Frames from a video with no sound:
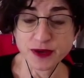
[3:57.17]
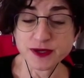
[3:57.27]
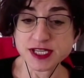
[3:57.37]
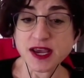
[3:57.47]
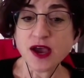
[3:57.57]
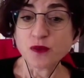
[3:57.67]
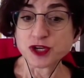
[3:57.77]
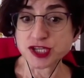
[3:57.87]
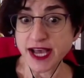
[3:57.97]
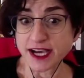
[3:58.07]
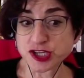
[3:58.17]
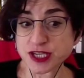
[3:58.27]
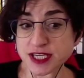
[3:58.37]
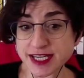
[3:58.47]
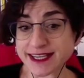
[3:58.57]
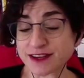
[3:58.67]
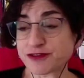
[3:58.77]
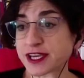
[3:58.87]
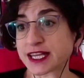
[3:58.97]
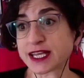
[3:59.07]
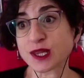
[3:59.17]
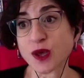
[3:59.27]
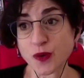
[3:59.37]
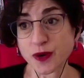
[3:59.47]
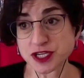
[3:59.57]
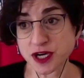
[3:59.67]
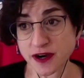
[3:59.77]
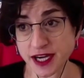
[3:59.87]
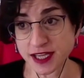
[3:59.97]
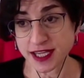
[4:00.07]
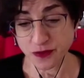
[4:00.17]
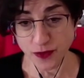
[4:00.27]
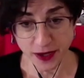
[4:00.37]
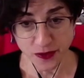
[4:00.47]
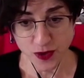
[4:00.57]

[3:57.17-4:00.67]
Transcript: which is actually a significantly lower target than what it